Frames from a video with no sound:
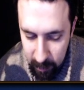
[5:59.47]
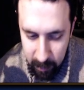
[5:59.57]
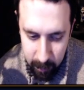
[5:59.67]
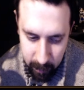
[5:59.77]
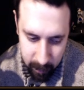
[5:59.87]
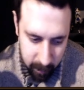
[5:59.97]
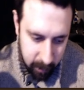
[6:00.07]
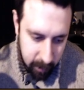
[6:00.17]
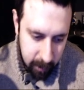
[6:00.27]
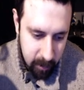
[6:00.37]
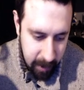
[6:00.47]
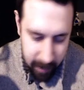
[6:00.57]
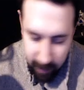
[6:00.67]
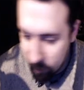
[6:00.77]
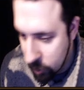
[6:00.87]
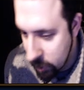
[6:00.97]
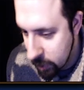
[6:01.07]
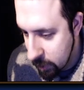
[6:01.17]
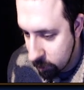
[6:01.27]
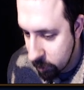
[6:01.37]
eh. and she can't she
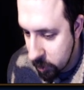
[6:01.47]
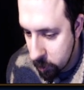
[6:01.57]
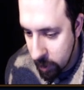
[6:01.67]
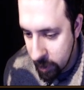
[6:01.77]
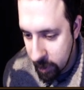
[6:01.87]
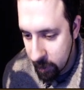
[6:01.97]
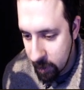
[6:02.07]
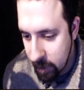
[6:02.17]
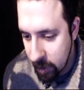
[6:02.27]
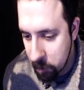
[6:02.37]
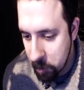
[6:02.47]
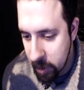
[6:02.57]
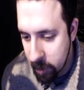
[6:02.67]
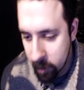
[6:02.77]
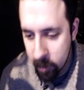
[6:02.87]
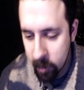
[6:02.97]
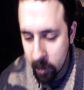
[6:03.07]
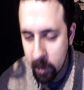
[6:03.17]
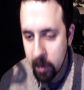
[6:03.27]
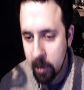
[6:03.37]
can't imbue lightning to the enemy either.
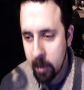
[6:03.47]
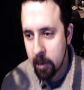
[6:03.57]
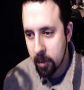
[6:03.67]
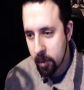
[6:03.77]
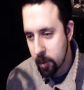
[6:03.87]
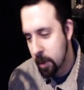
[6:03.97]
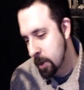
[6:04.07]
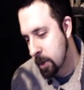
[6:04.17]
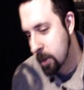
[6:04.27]
So, eh.